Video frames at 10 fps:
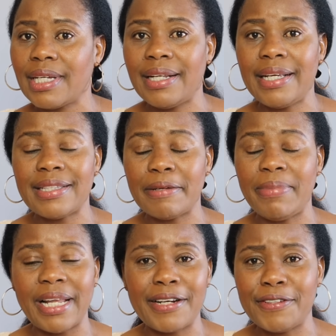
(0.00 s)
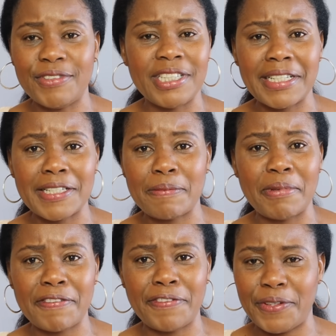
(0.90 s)
Let the blood of Jesus
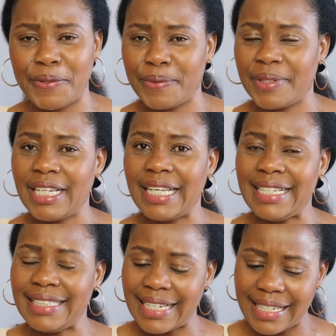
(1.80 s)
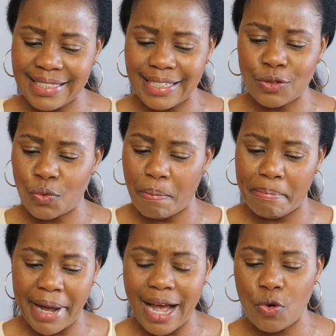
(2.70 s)
speak for you. Injustice
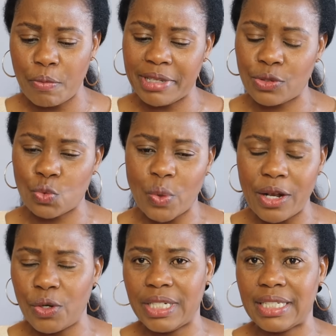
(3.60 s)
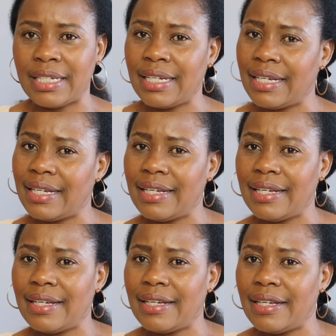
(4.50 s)
will bow, will be swallowed
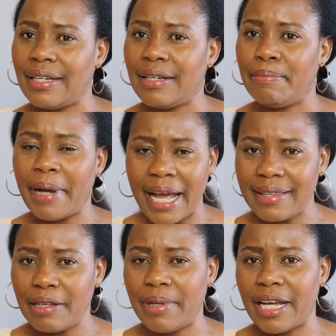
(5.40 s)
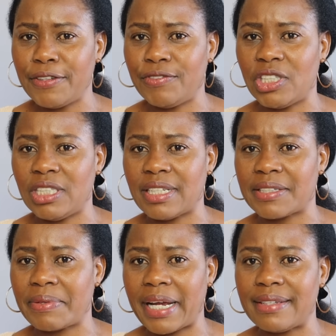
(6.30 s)
by the blood of
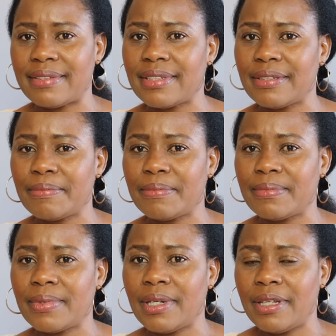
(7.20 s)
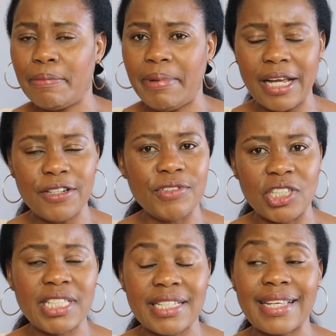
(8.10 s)
Jesus Christ. The blood of
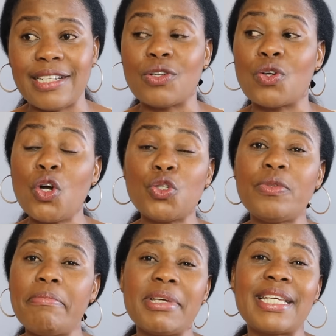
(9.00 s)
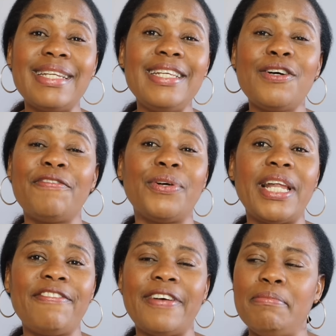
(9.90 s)
Jesus can go to the beginning of your
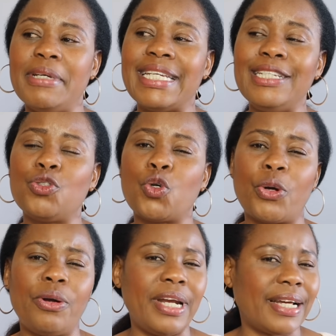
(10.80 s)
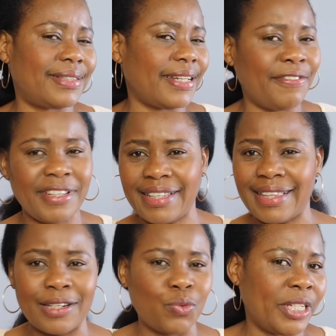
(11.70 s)
life and begin to correct
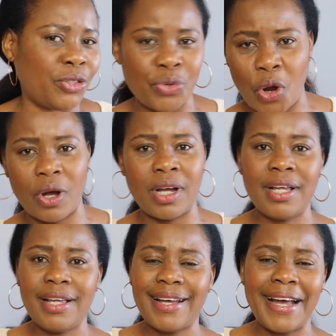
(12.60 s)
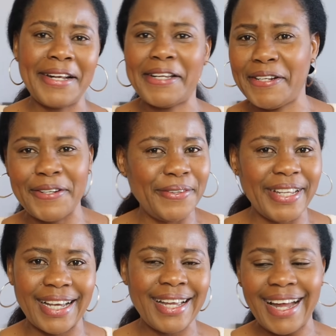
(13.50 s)
everything that went wrong.
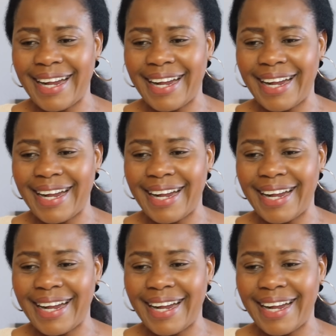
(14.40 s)
Hallelujah.